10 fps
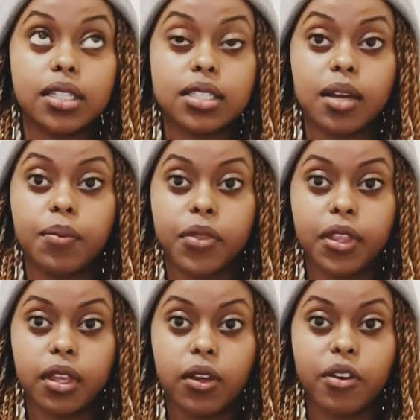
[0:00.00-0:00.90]

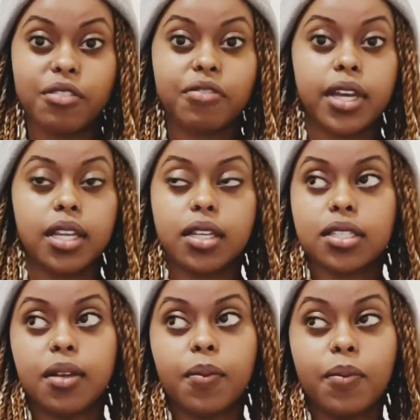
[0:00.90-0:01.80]
something or
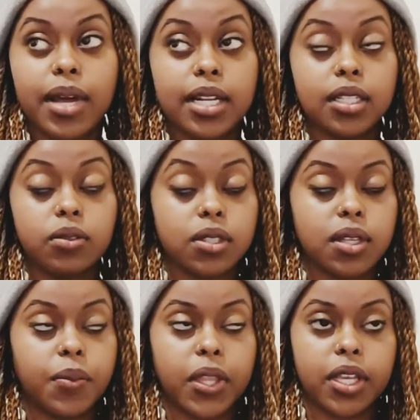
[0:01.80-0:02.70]
battling with
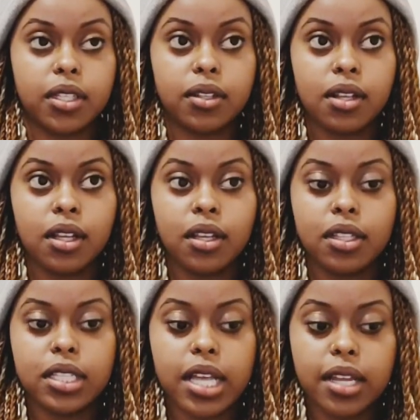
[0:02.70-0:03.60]
something
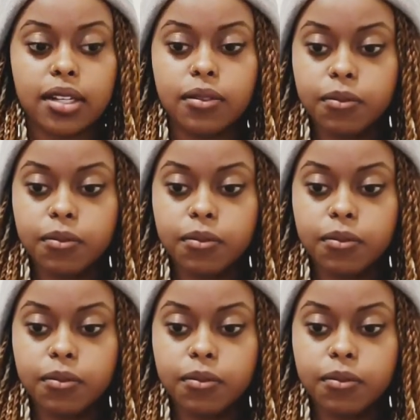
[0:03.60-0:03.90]
that